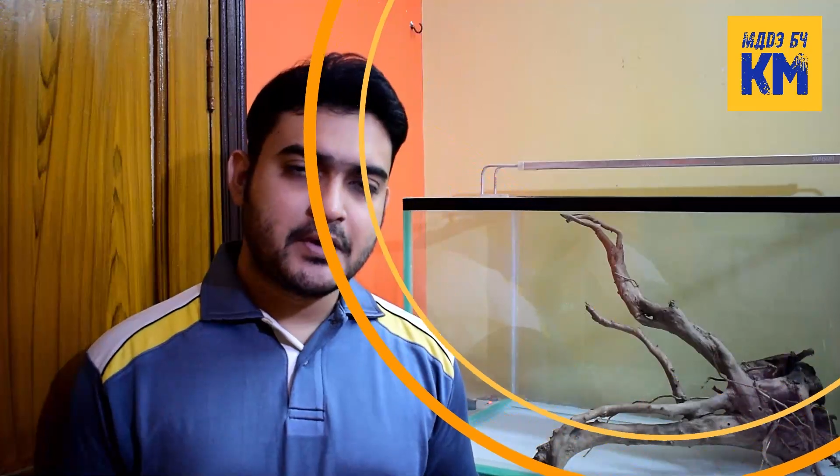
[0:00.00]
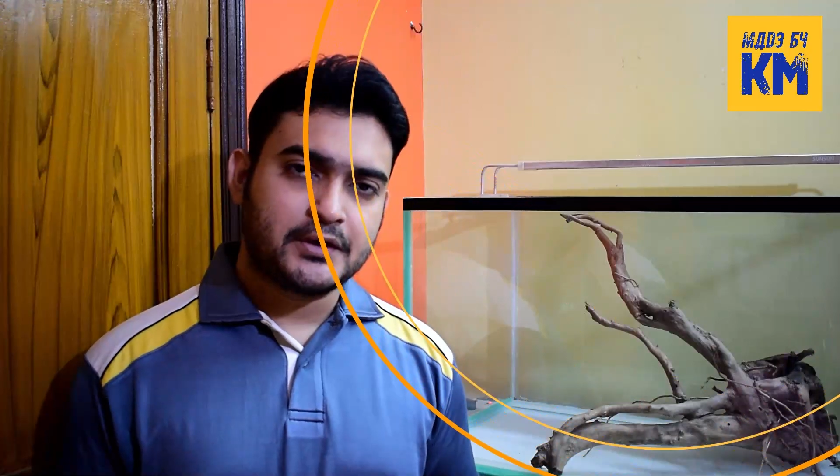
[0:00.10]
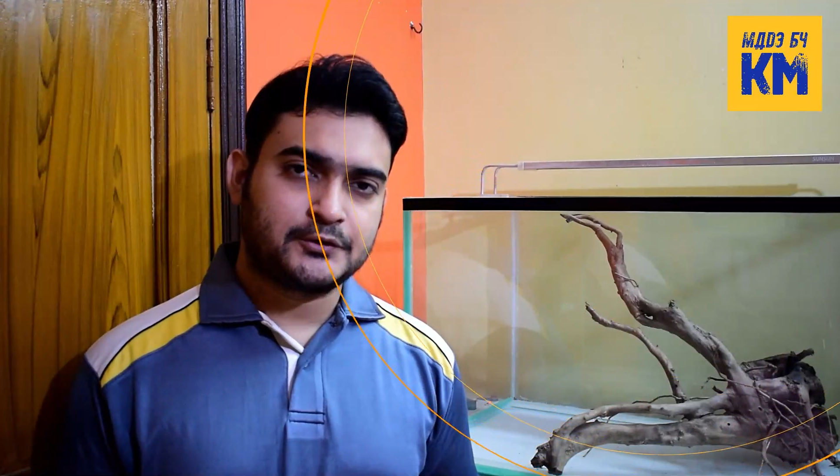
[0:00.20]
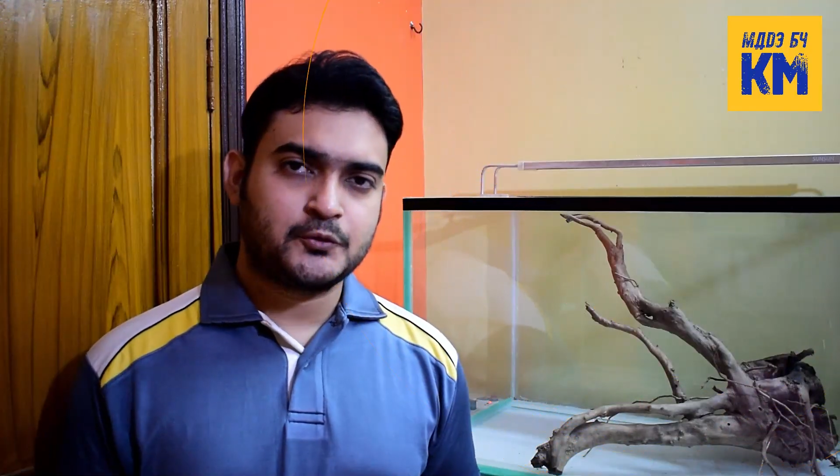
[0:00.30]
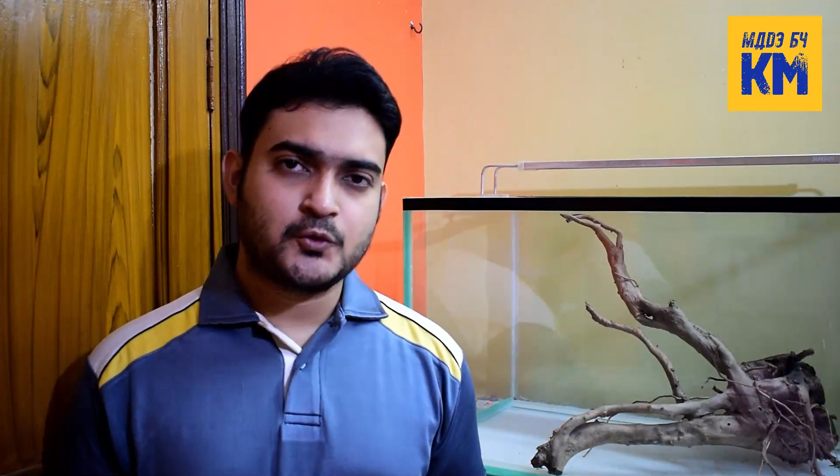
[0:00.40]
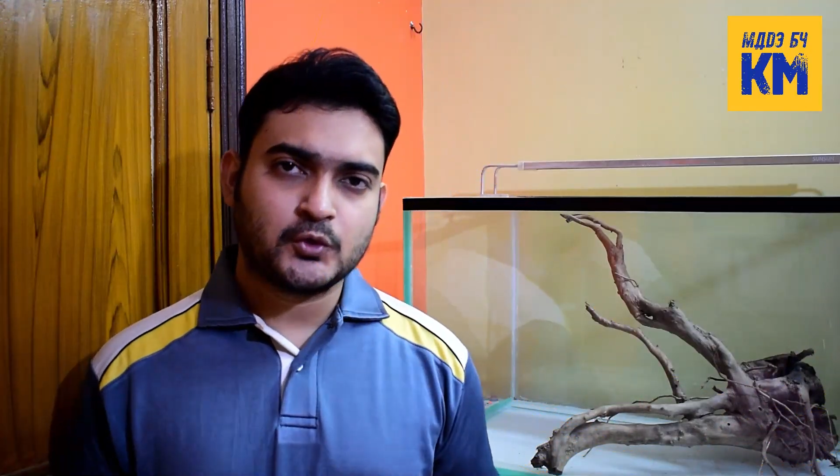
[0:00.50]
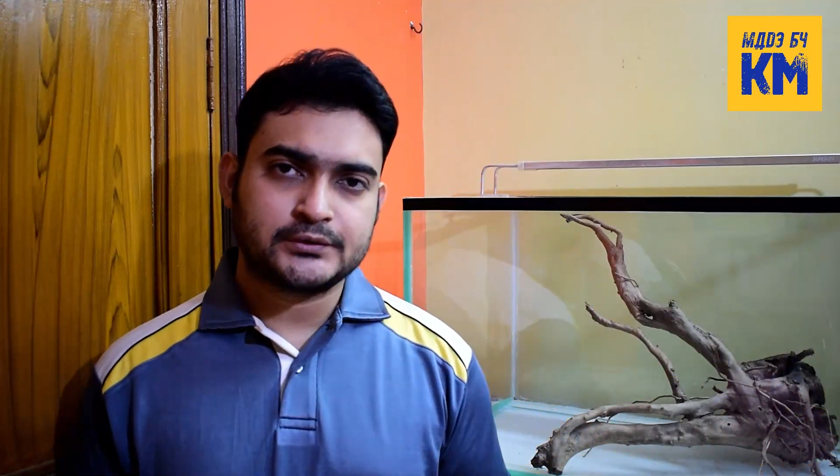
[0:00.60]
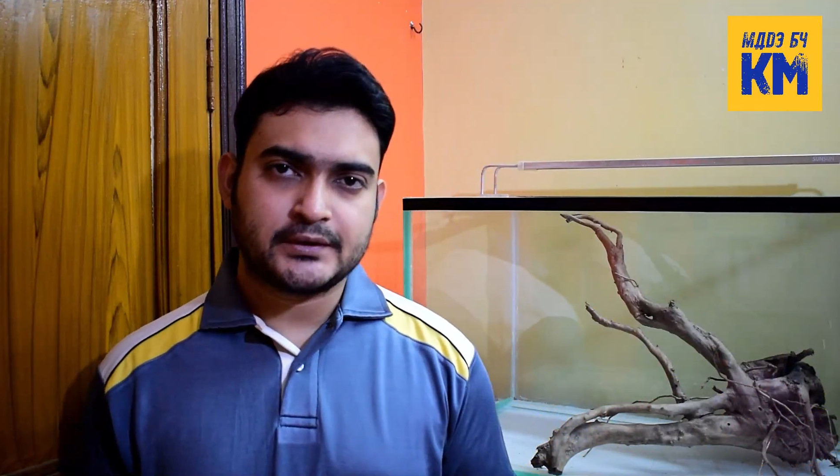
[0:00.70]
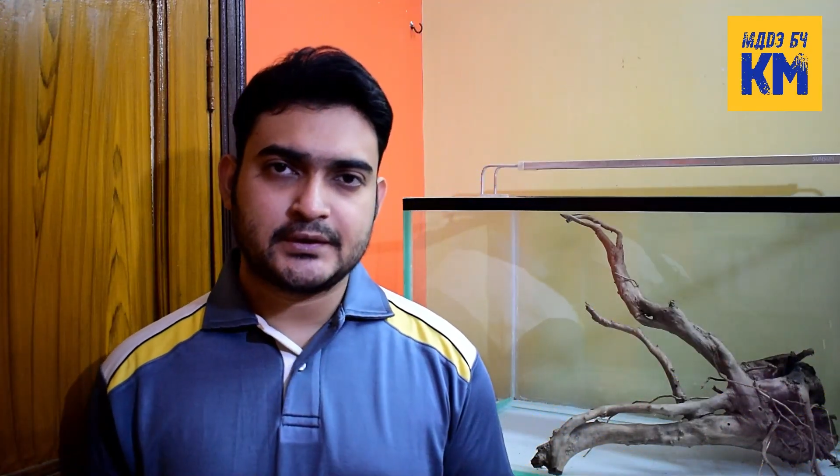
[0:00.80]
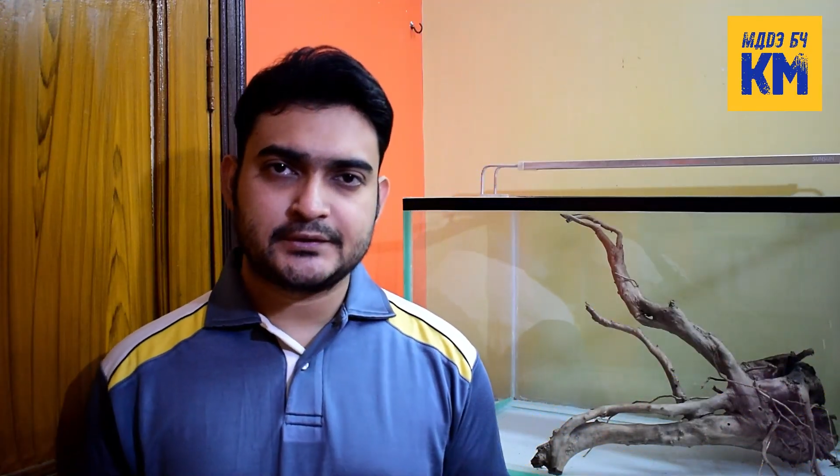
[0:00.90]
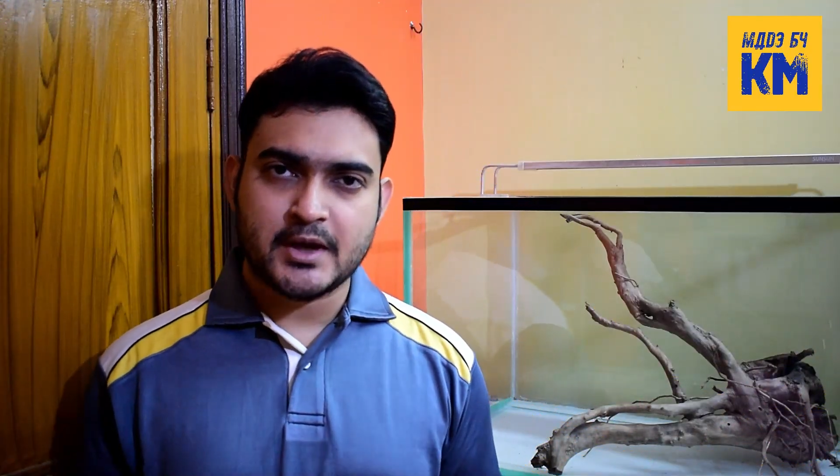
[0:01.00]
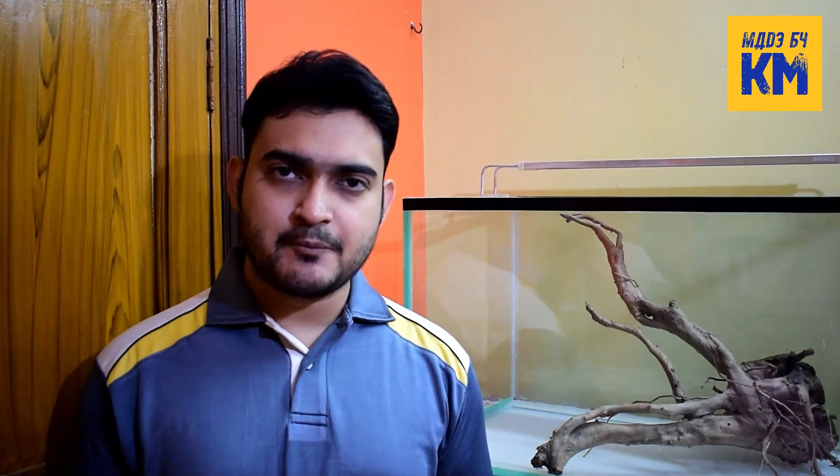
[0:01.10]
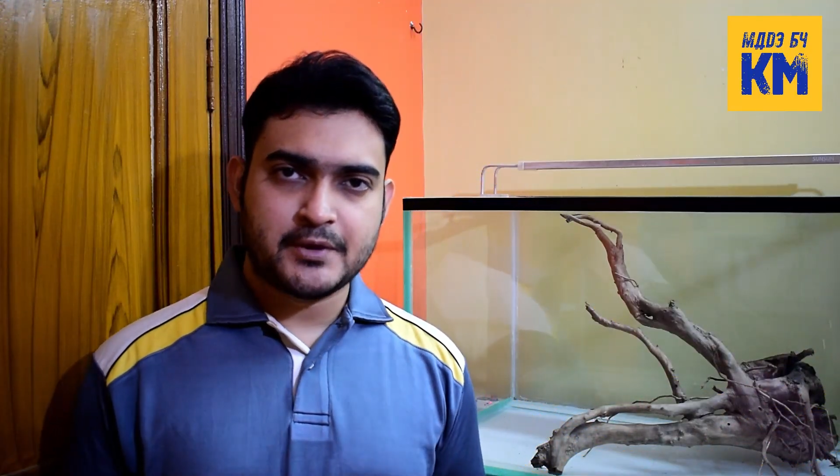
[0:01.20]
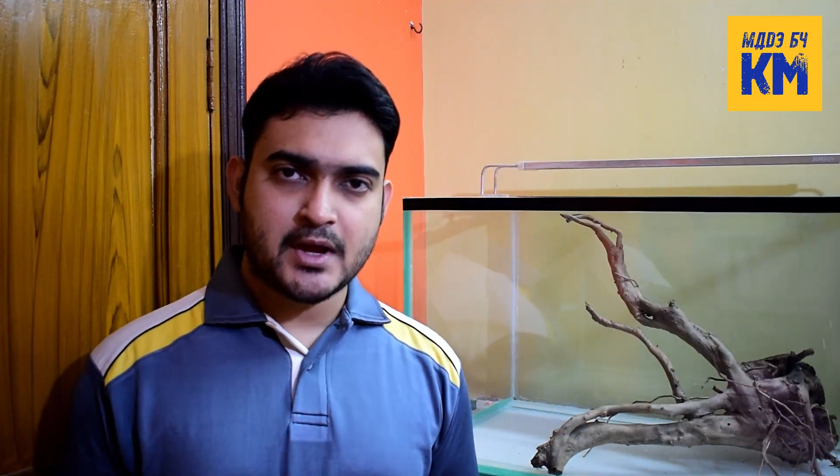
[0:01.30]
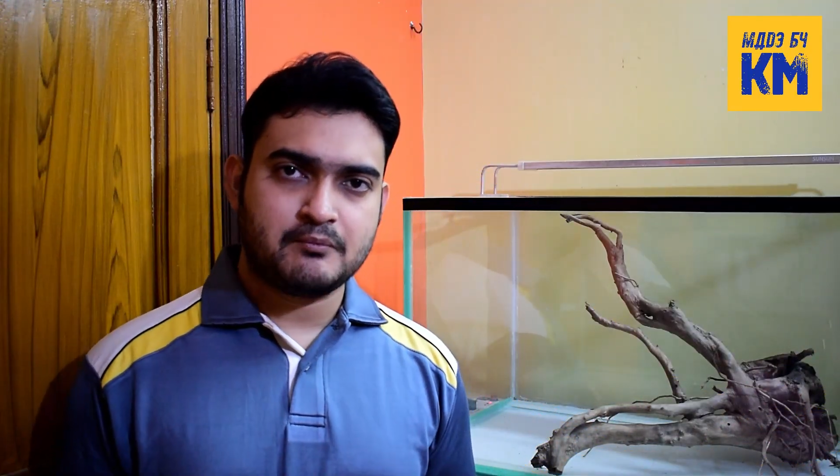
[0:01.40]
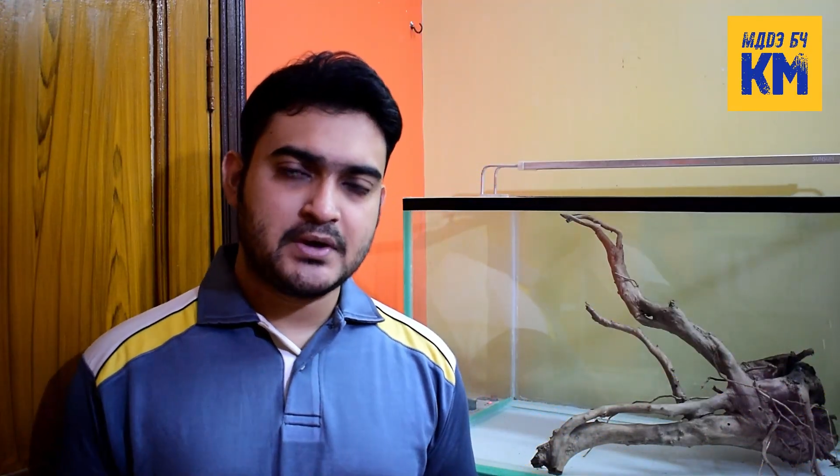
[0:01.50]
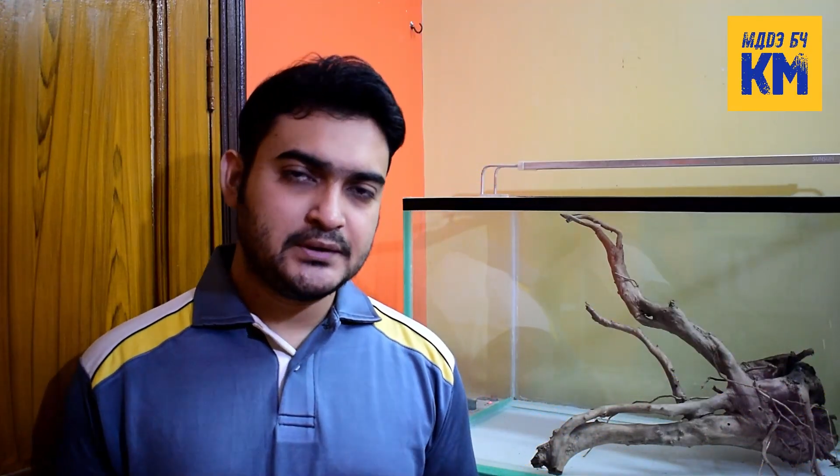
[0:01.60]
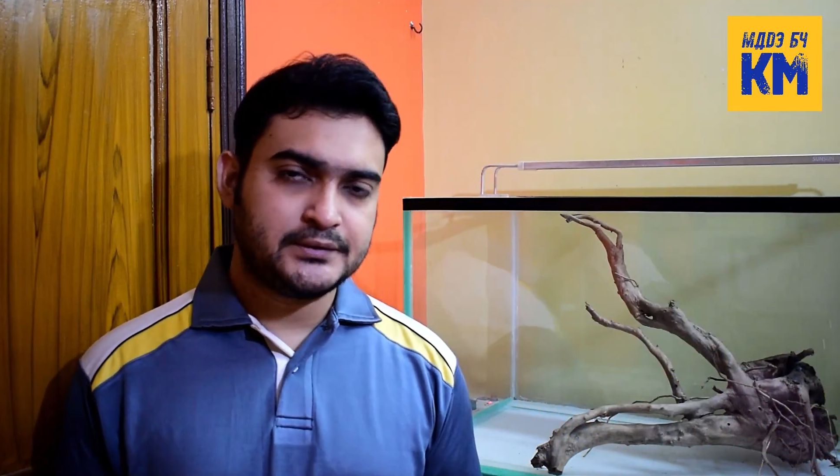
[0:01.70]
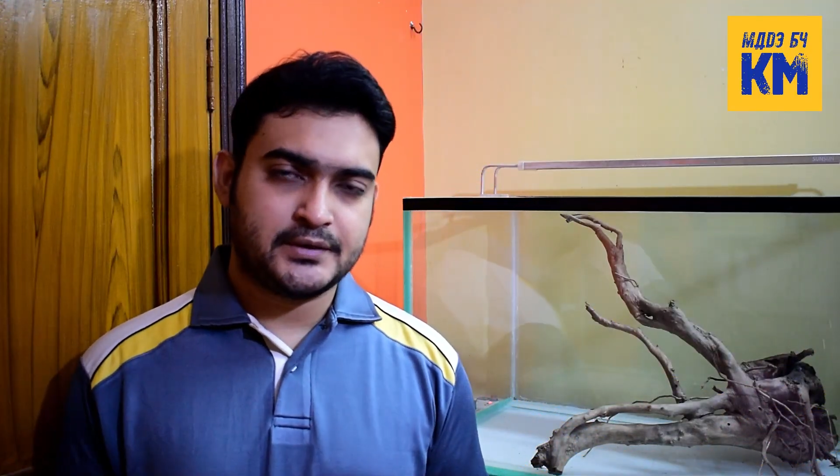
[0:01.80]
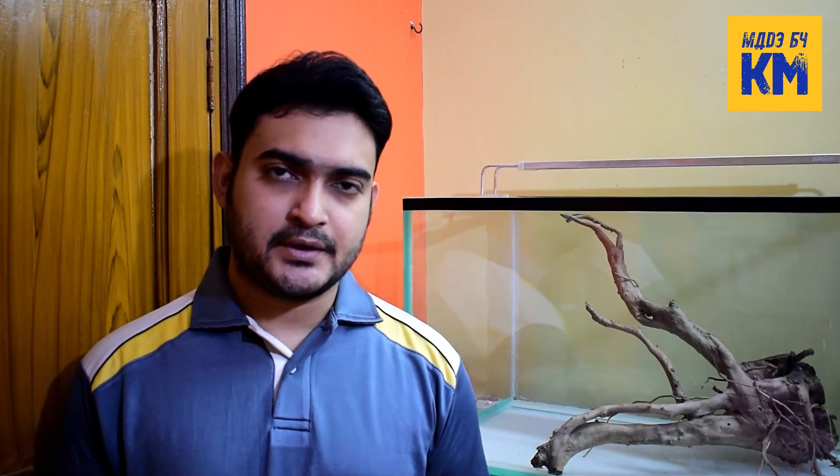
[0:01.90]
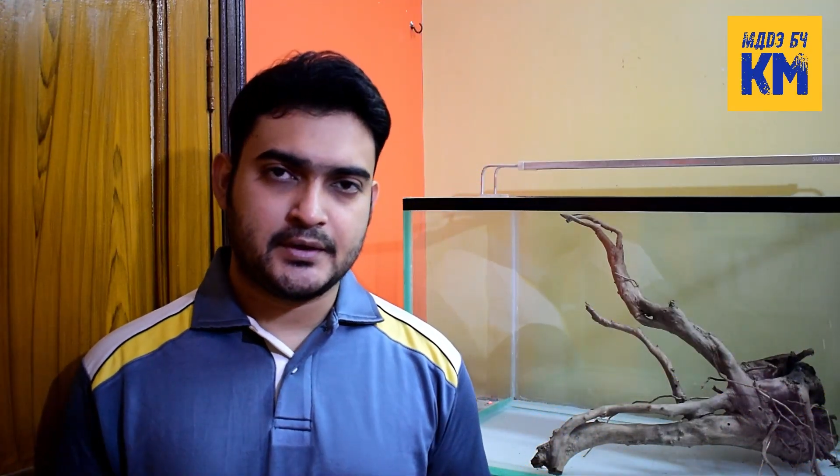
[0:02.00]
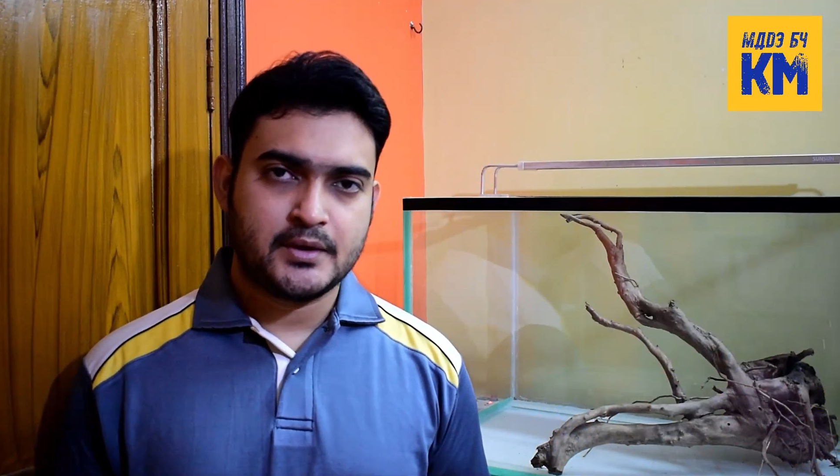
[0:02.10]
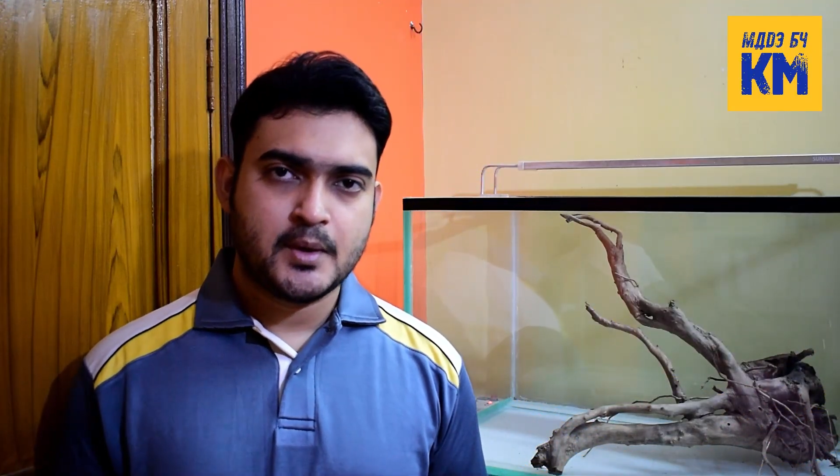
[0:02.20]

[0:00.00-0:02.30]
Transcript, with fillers: best to dose at the same time each day,